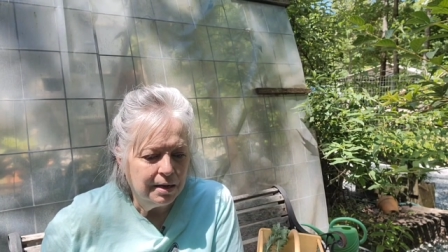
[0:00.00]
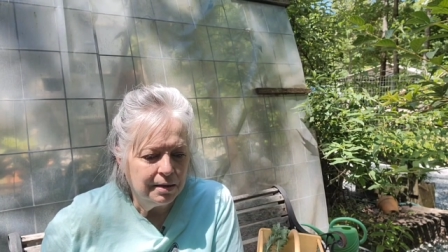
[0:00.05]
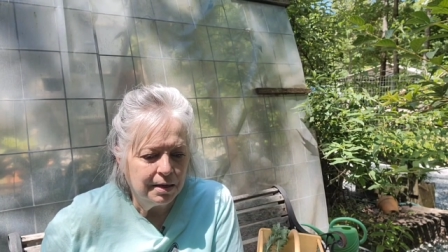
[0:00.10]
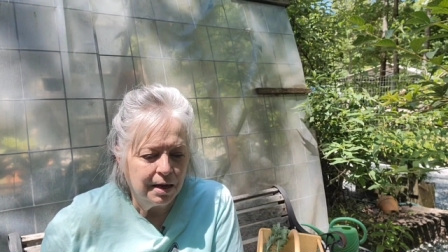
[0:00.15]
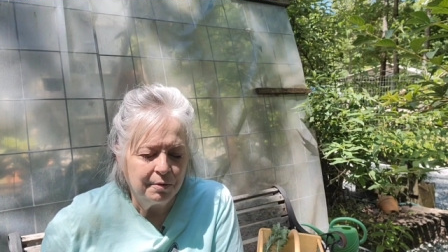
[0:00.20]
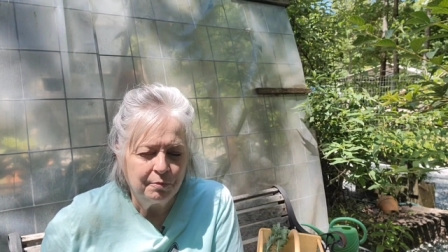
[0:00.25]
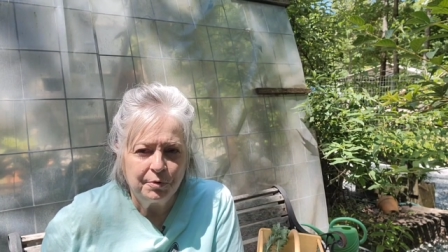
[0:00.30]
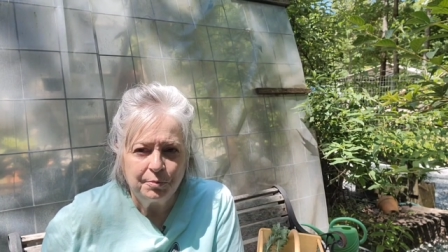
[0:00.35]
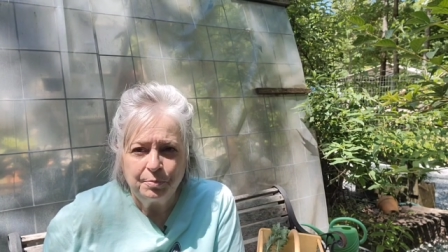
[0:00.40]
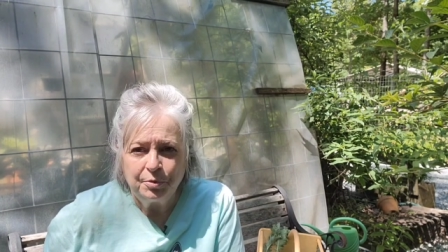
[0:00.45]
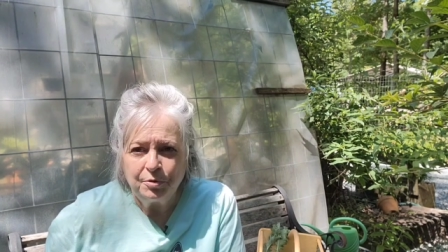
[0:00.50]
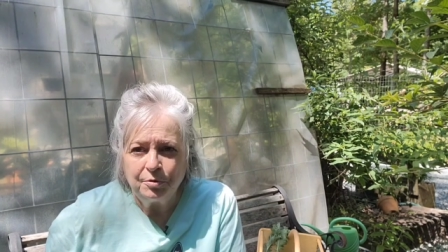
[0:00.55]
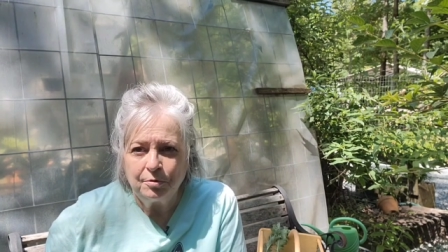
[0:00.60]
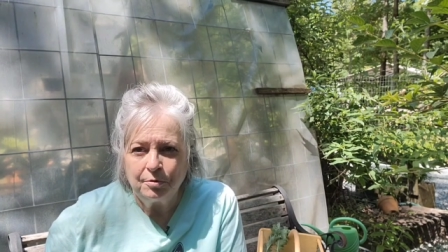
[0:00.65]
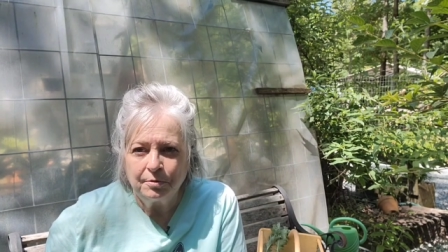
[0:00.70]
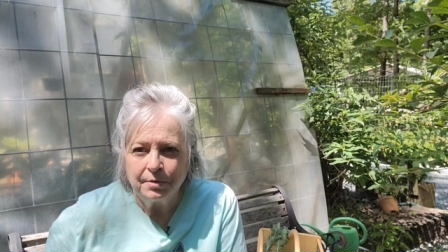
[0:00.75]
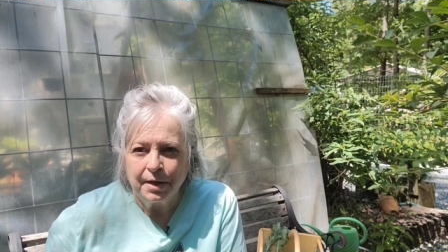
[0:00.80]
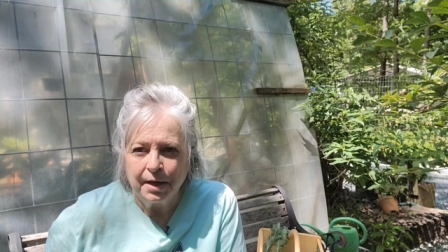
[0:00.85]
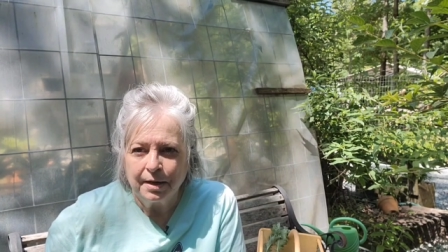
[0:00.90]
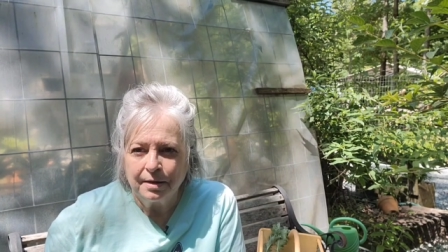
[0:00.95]
and they would
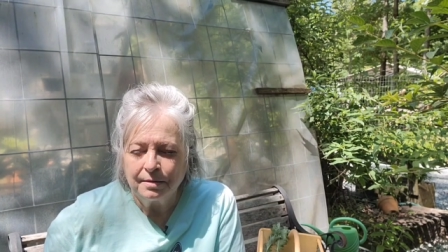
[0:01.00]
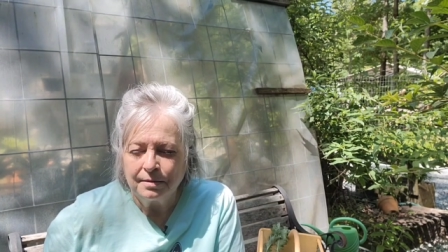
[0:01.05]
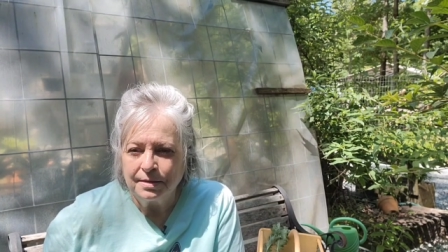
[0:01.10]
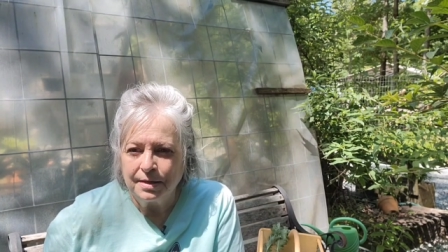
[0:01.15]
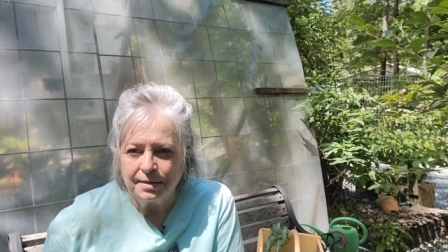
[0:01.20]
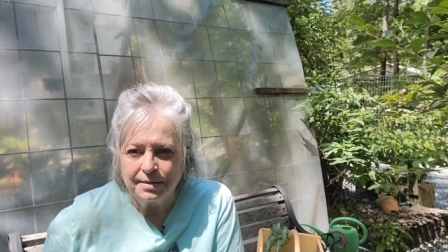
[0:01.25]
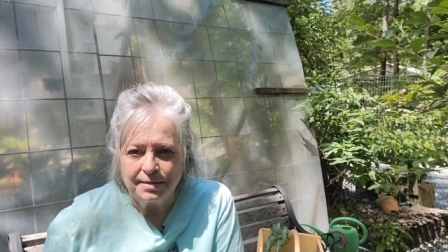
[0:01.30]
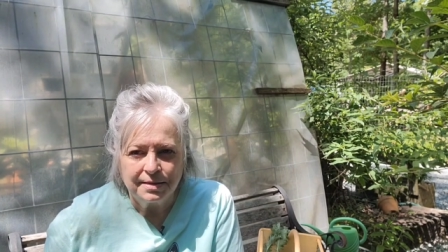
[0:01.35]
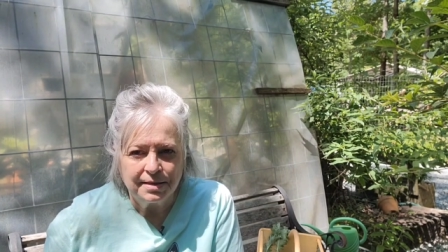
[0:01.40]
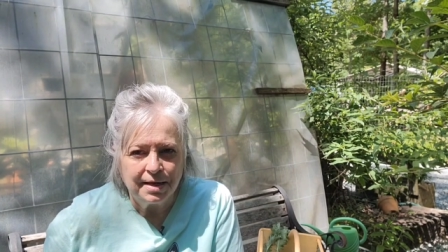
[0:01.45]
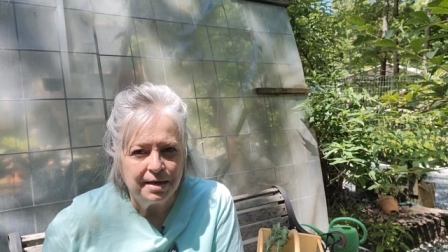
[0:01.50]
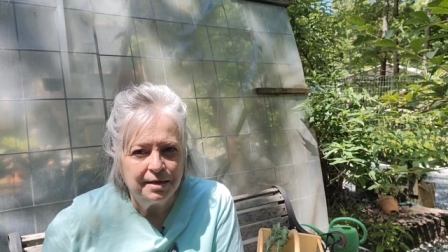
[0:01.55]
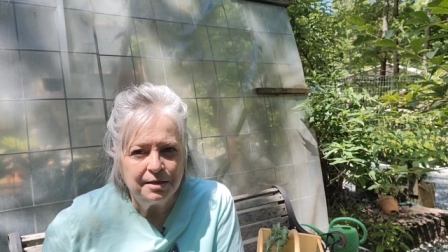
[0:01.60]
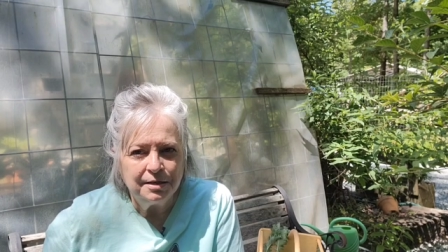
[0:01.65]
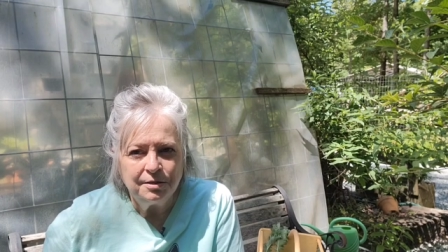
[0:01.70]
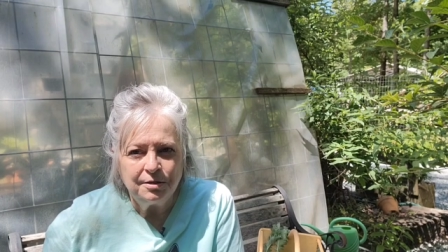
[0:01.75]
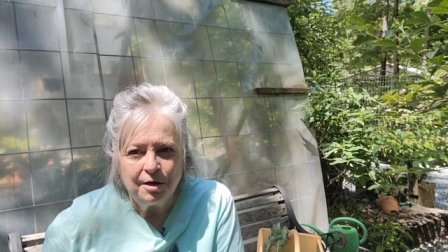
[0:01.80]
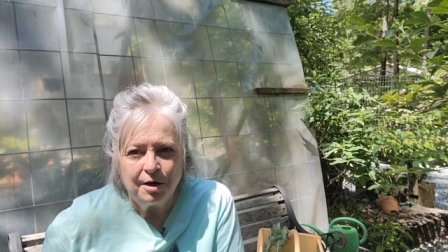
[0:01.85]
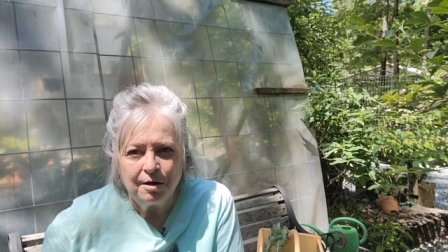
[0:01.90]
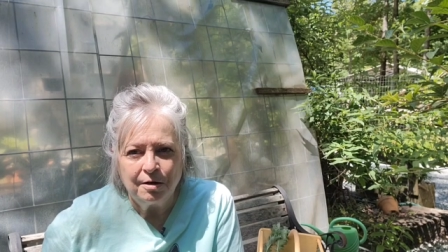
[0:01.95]
pull that, that
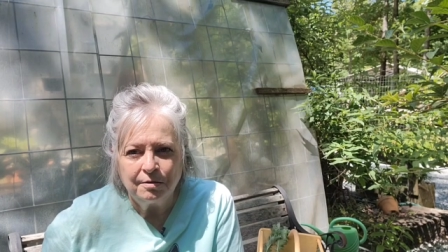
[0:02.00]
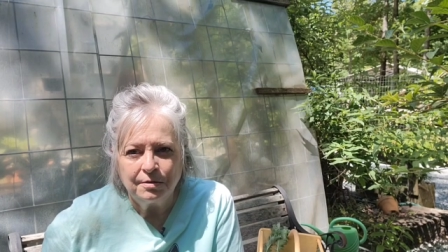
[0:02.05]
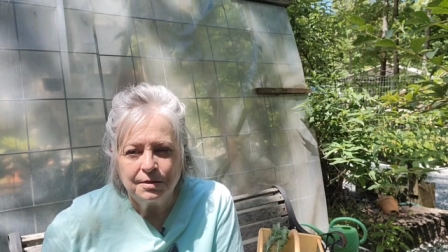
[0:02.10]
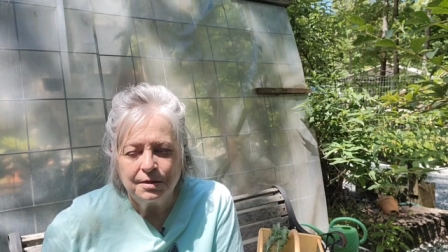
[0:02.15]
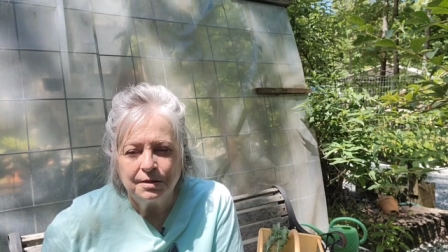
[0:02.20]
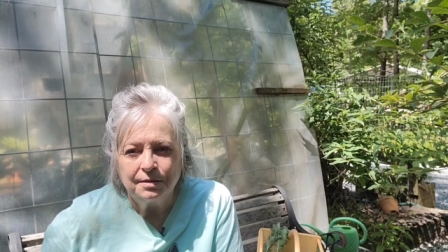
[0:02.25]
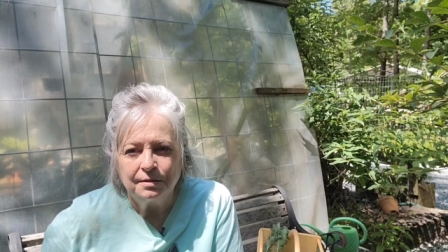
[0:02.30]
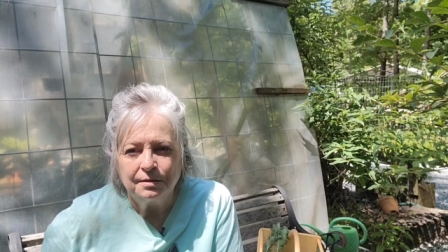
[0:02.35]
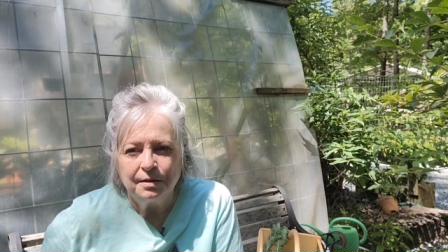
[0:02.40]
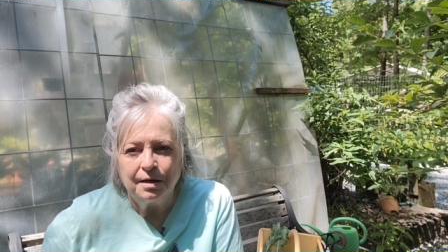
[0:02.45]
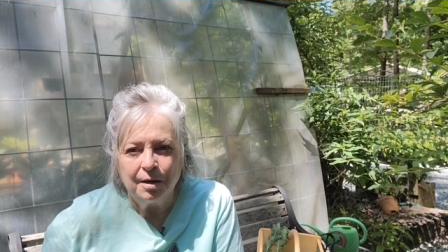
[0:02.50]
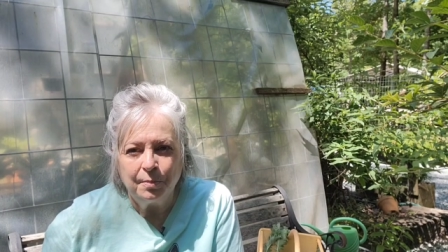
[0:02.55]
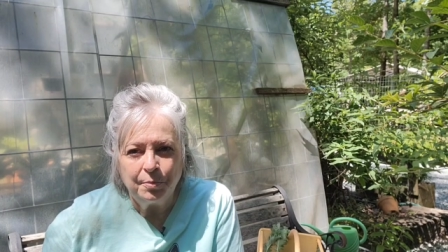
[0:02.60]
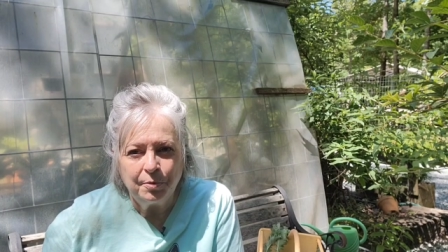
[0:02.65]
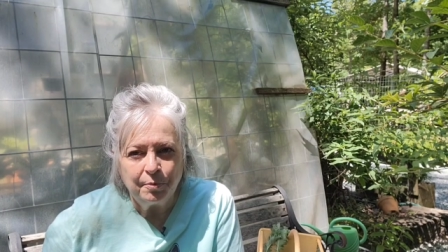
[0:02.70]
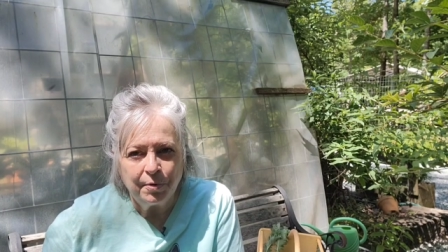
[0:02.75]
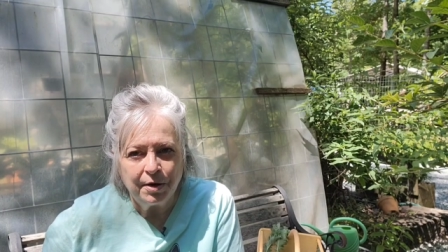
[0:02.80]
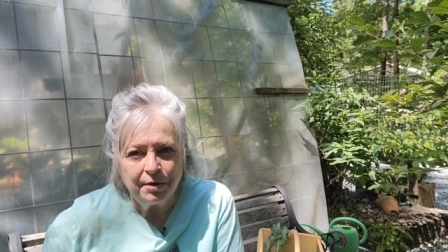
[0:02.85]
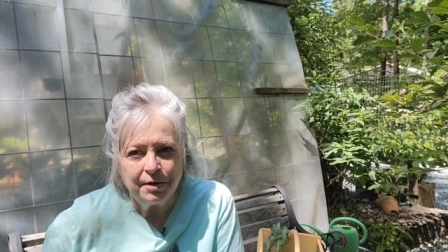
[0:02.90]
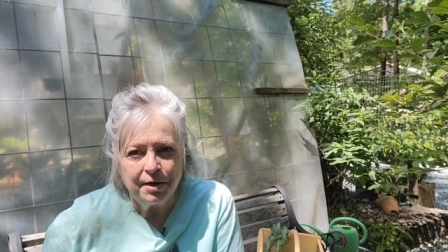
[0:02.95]
sandy dirt
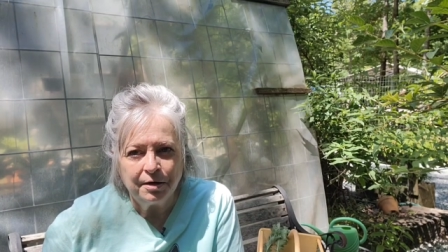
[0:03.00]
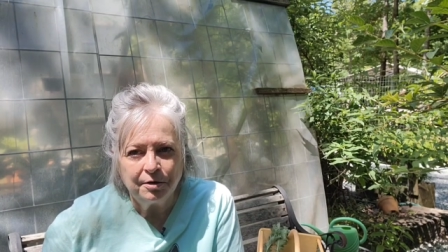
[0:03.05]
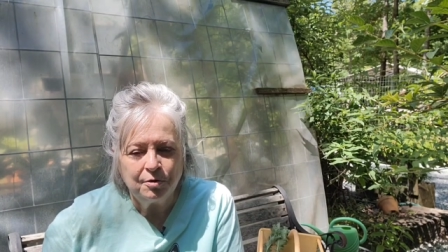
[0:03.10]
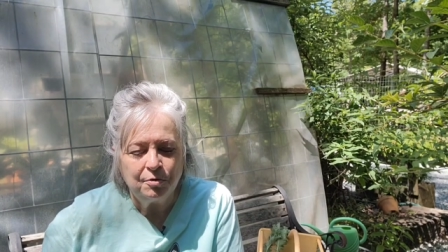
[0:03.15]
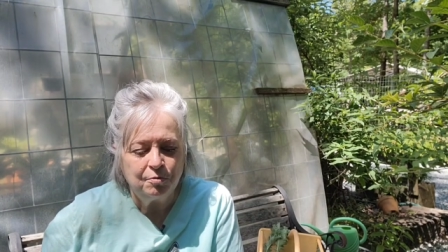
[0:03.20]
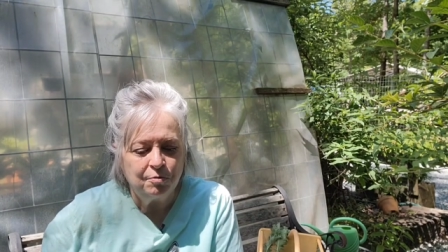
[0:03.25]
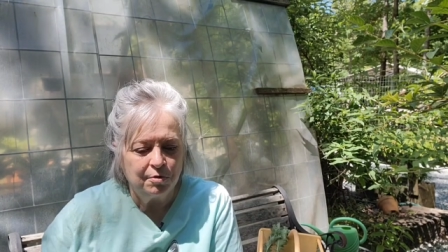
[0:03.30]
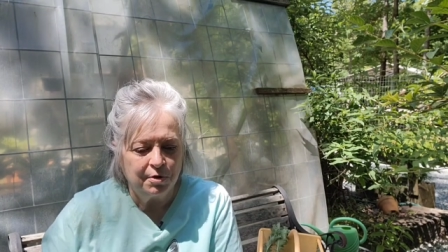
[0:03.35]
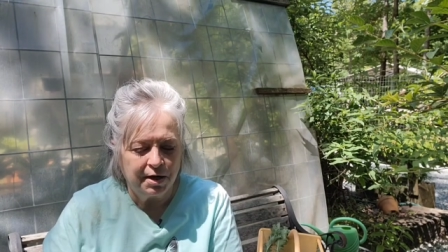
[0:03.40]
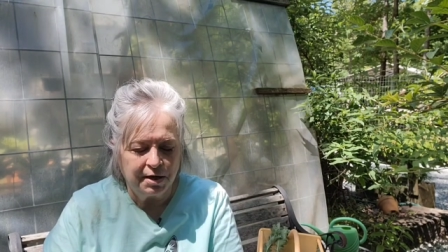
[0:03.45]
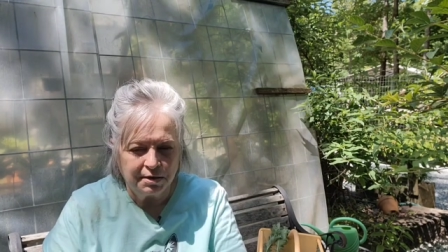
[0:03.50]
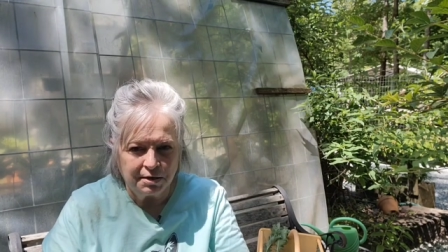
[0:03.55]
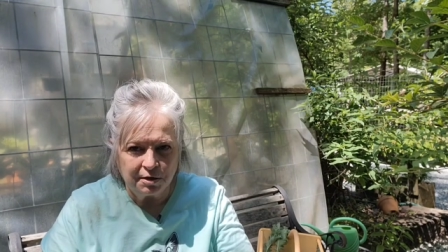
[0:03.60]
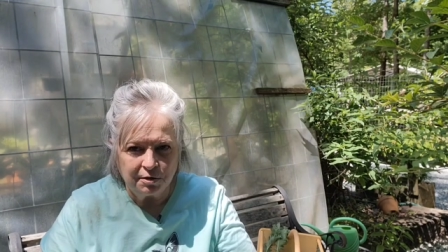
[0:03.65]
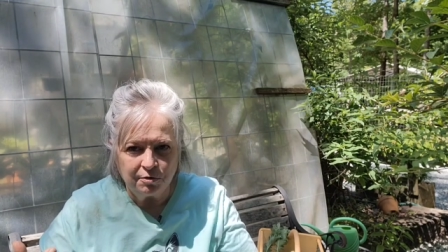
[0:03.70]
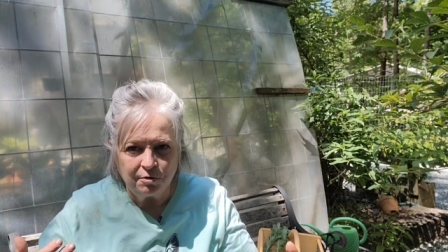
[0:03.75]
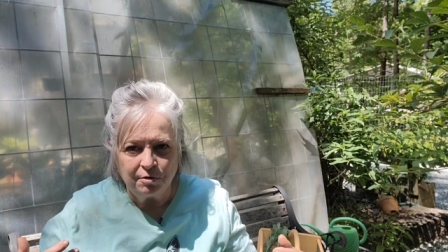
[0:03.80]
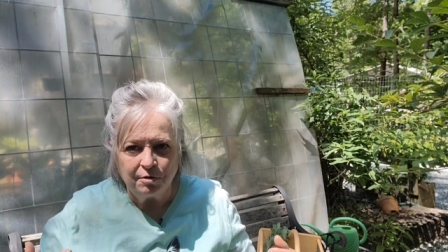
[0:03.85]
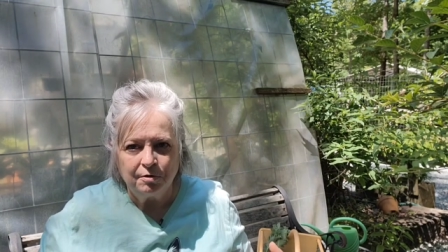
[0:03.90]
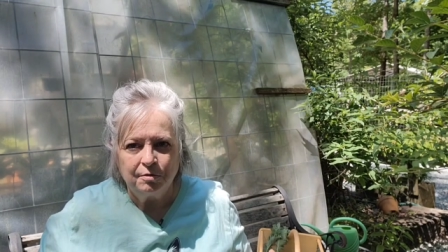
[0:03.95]
up around that corn as
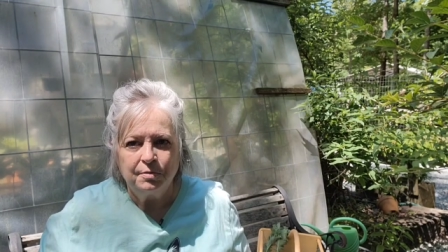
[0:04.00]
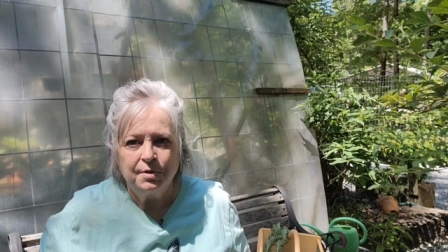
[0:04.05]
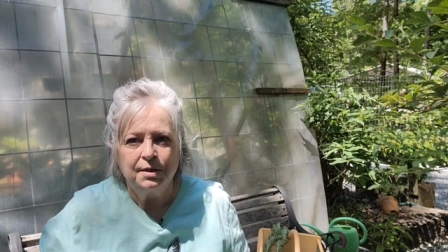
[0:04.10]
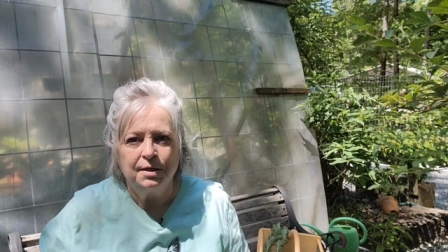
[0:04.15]
it grew.